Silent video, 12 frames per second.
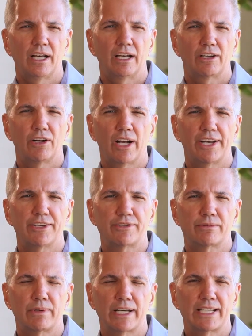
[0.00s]
God
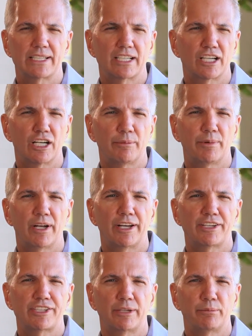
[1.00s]
is raising up
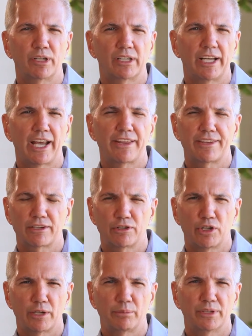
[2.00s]
Unashamedly
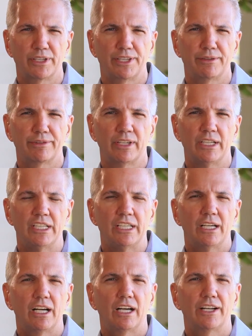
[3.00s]
Ethical, I believe,
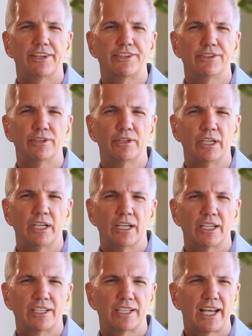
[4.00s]
to
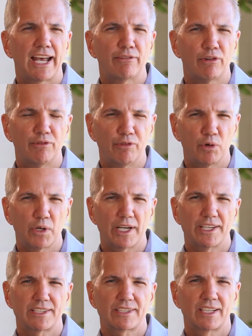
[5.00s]
have a
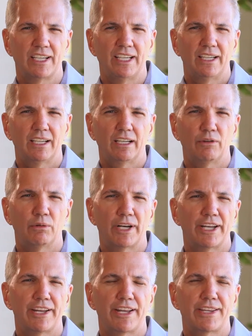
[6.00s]
voice.
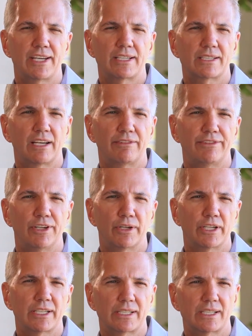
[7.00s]
One of the things I've
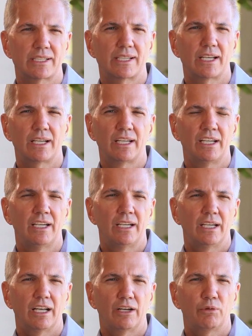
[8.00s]
noticed is that
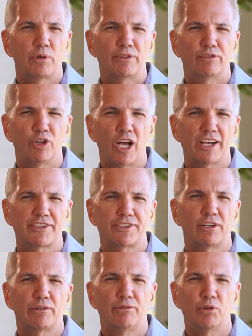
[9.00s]
we've
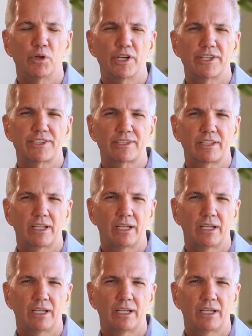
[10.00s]
lost our voice.